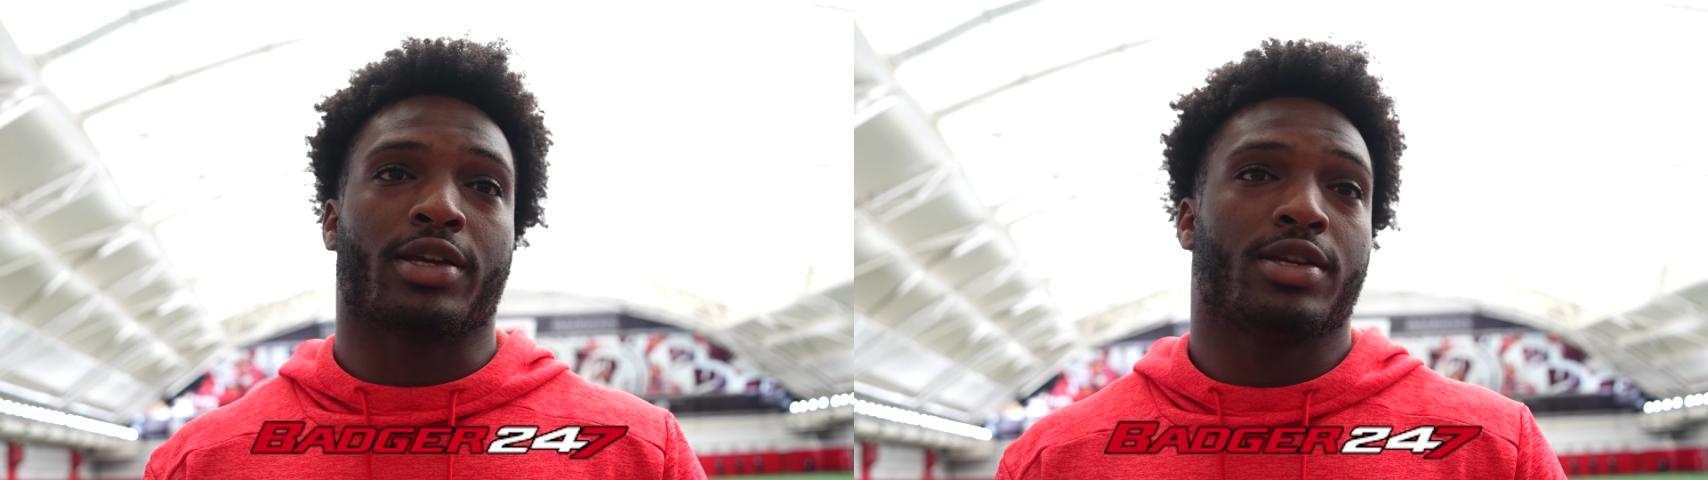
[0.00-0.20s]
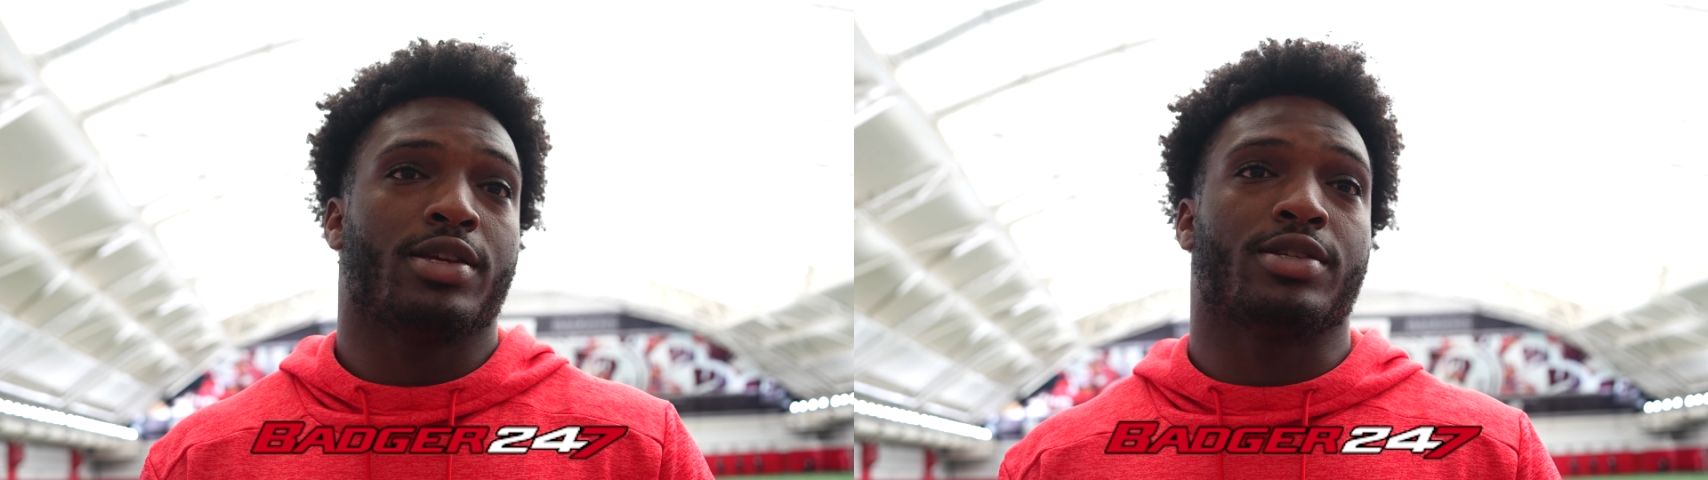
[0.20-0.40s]

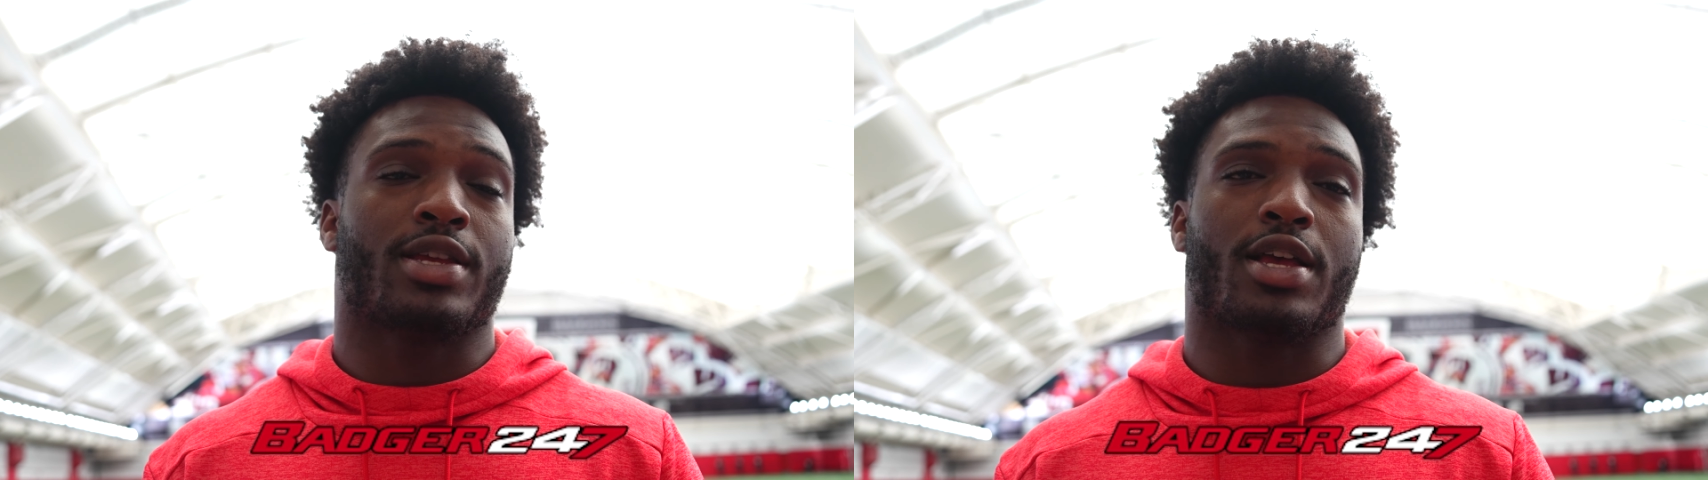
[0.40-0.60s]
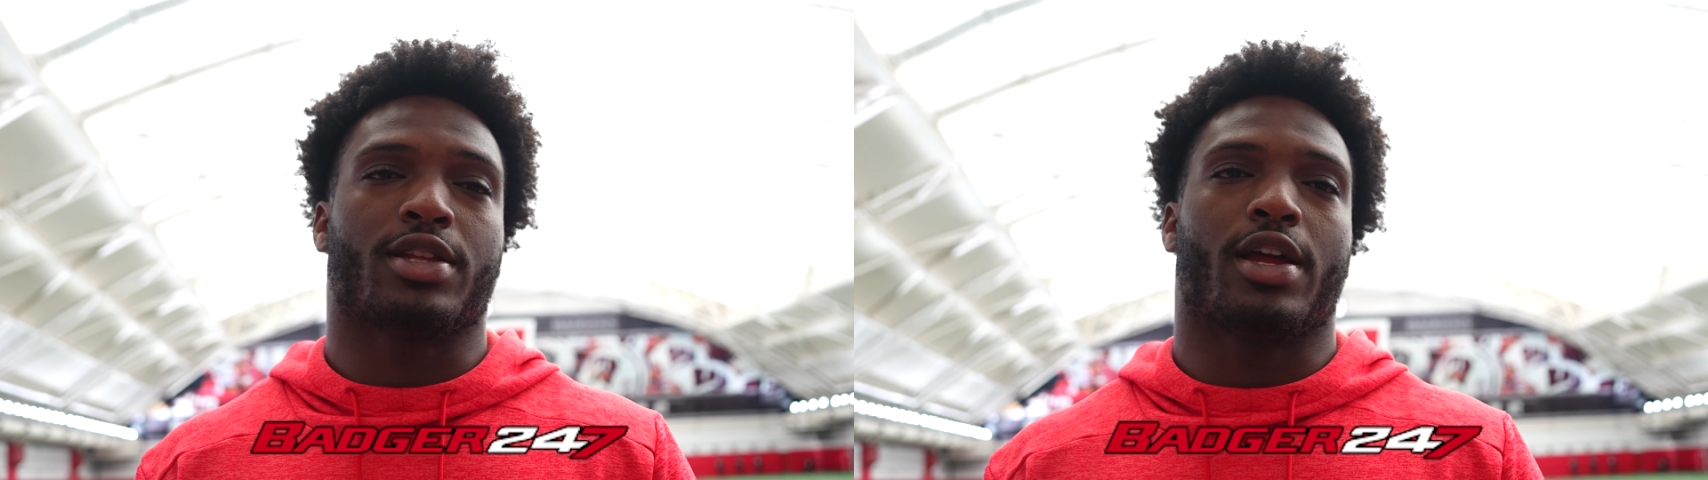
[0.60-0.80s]
he just
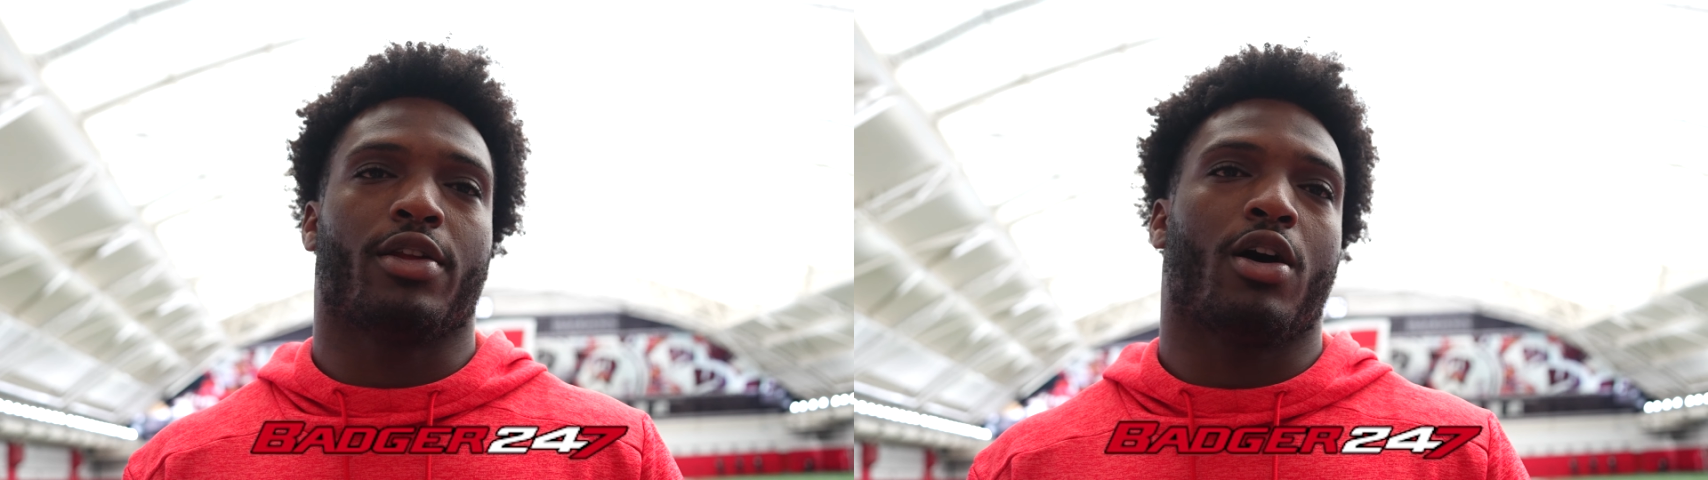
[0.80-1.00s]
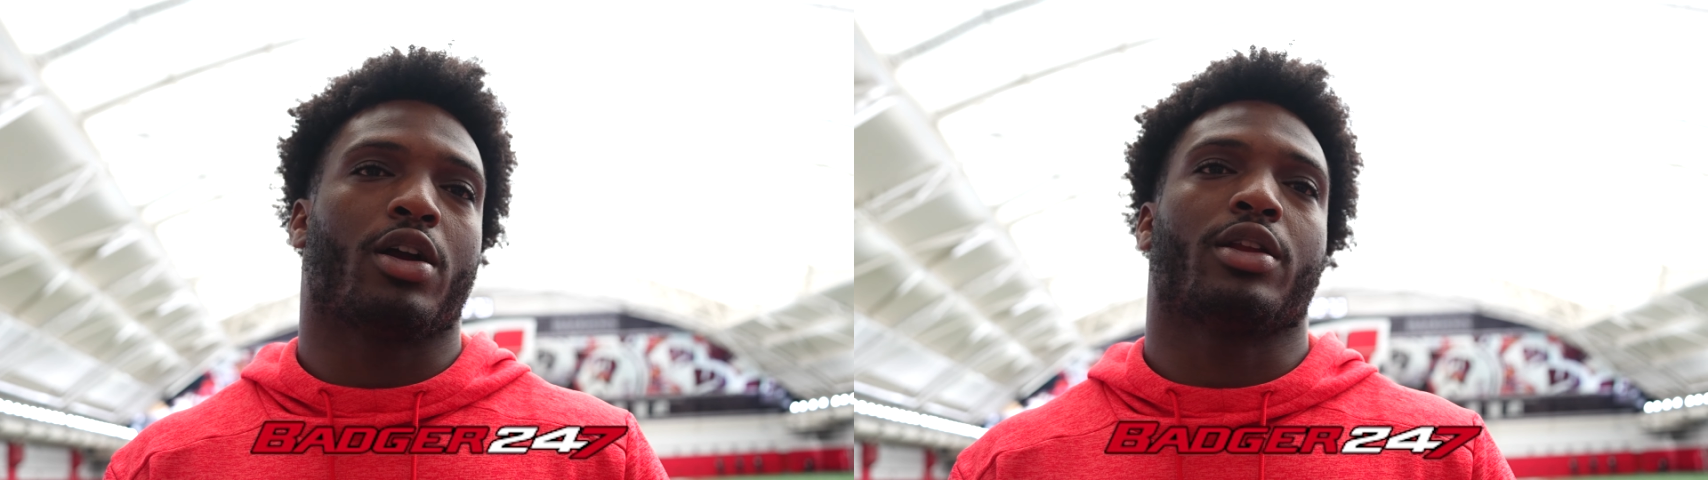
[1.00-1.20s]
has that
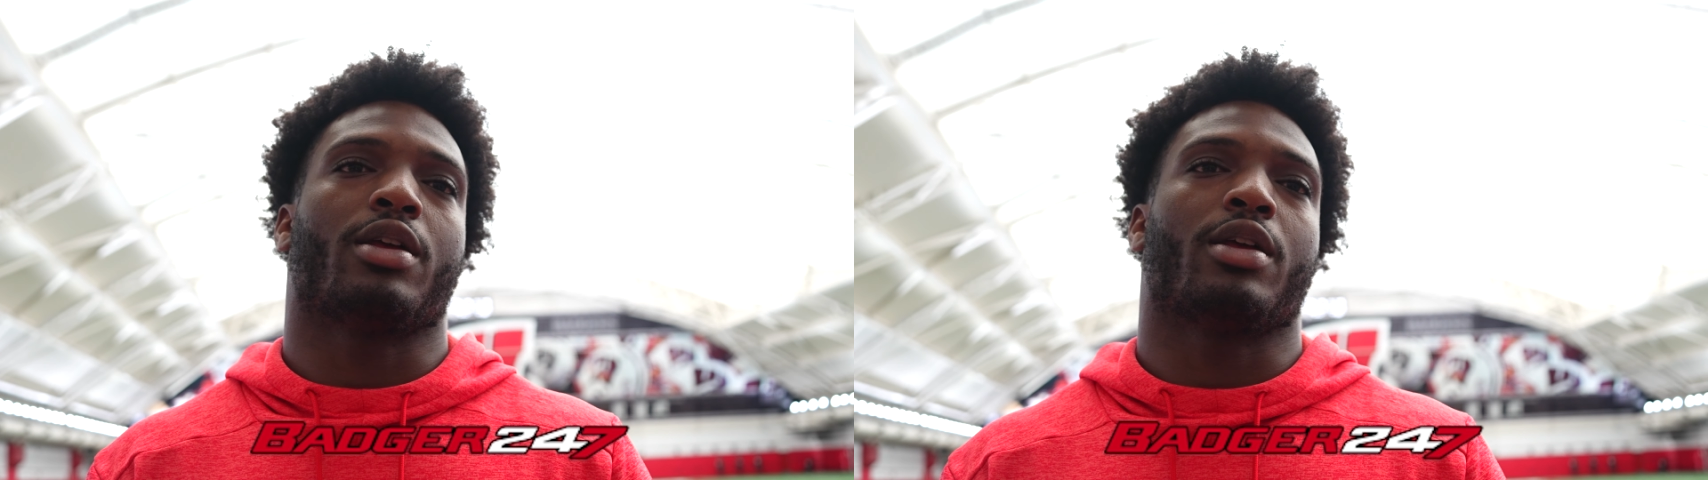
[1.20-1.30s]
dog in